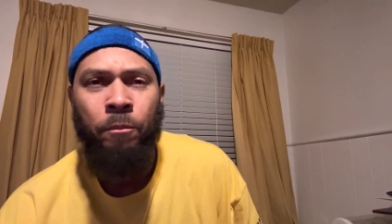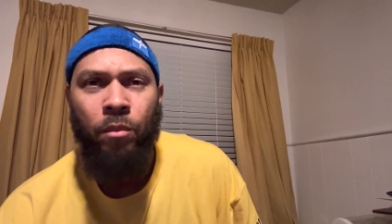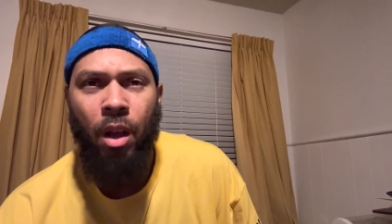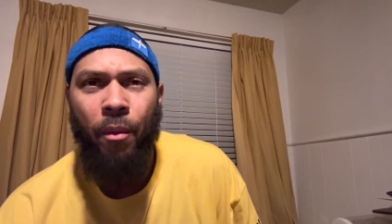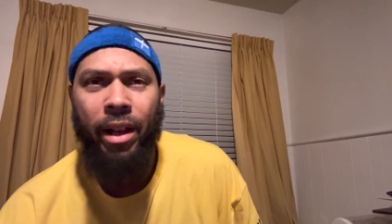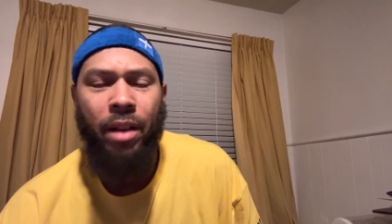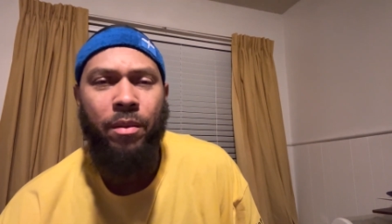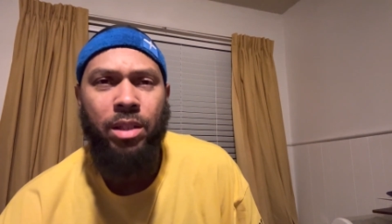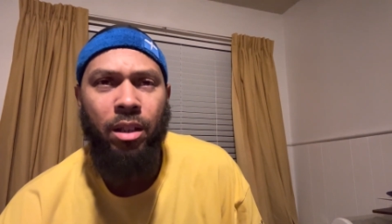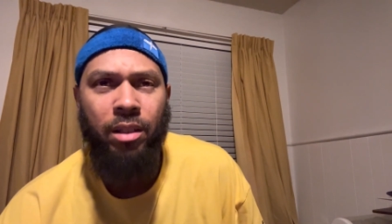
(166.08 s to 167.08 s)
all right, every
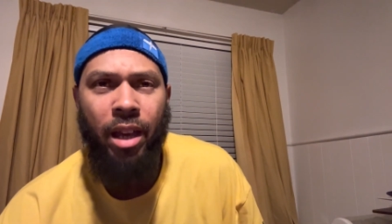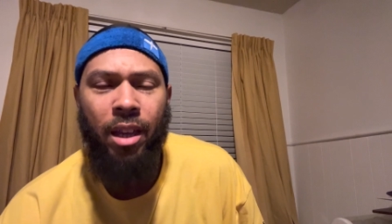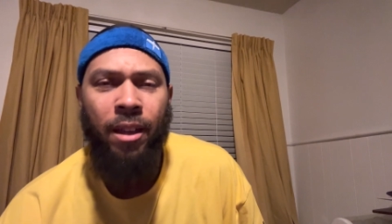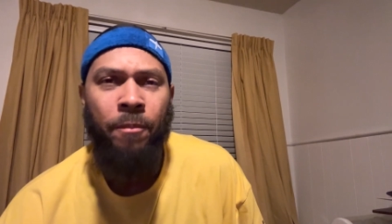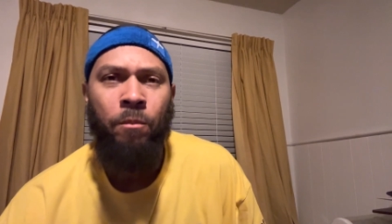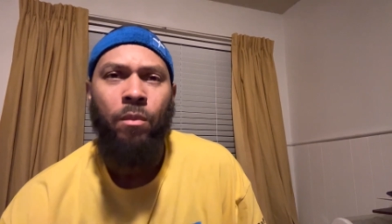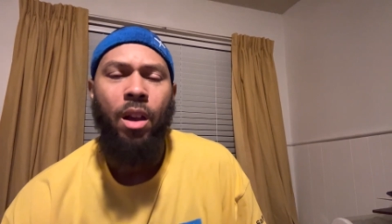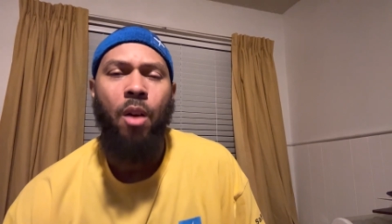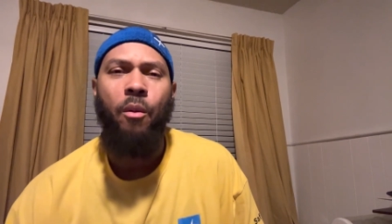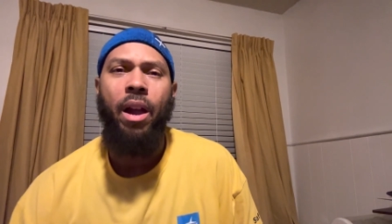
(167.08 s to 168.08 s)
single day,
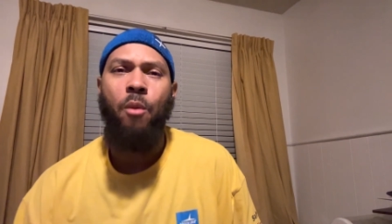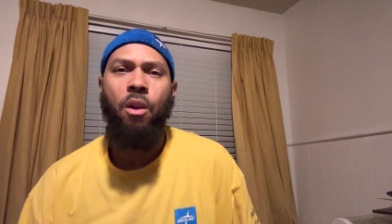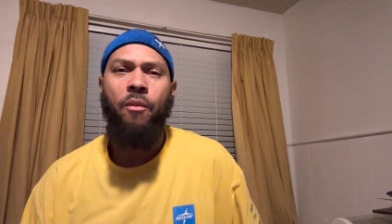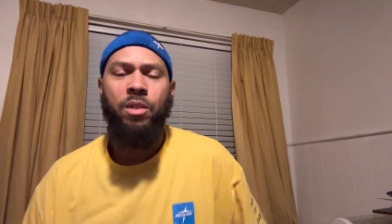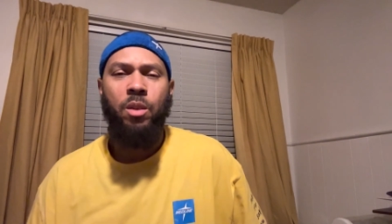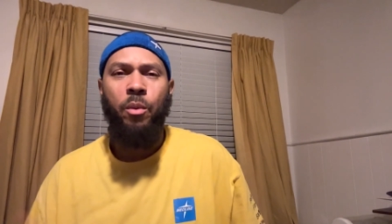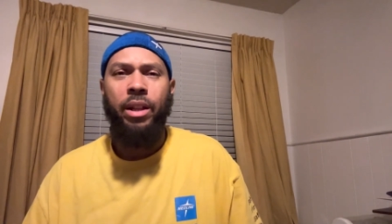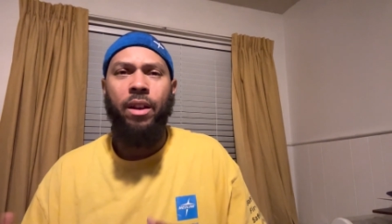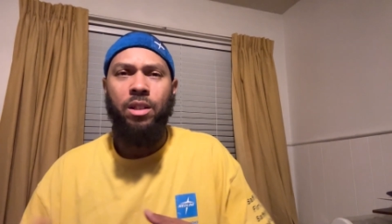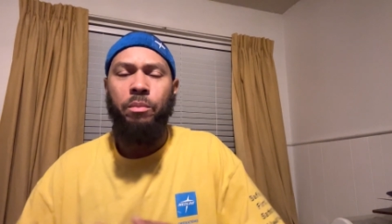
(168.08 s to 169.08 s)
all right, and work for someone
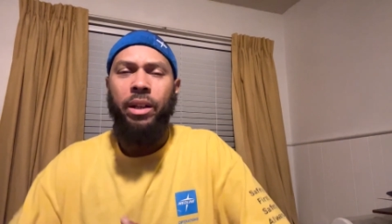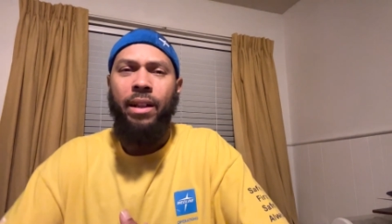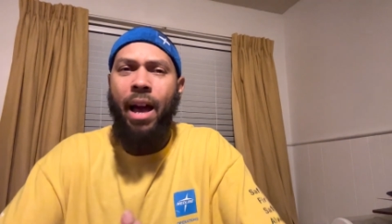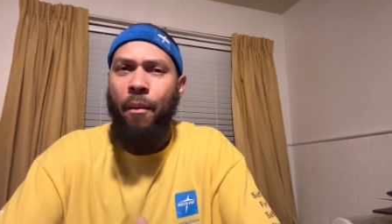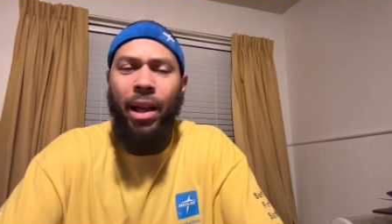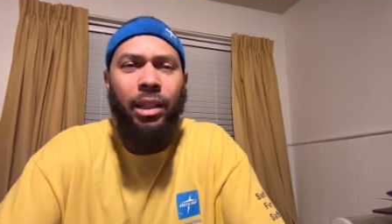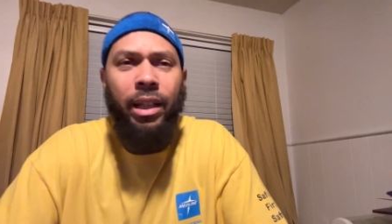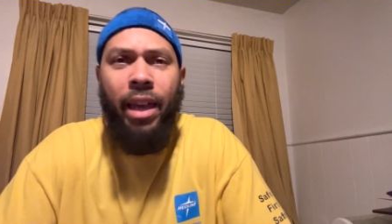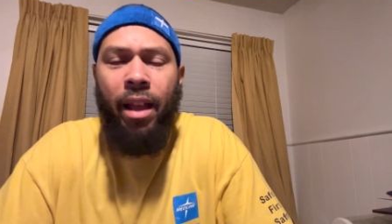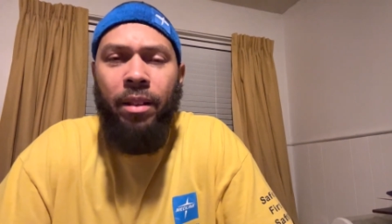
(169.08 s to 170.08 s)
else. But how I
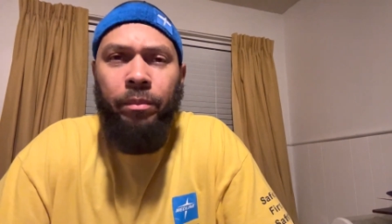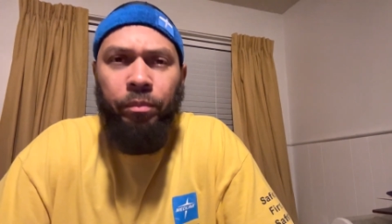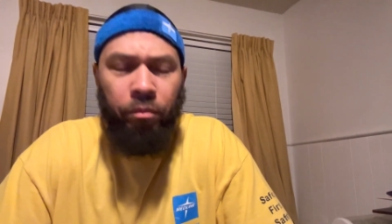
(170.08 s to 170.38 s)
look at it,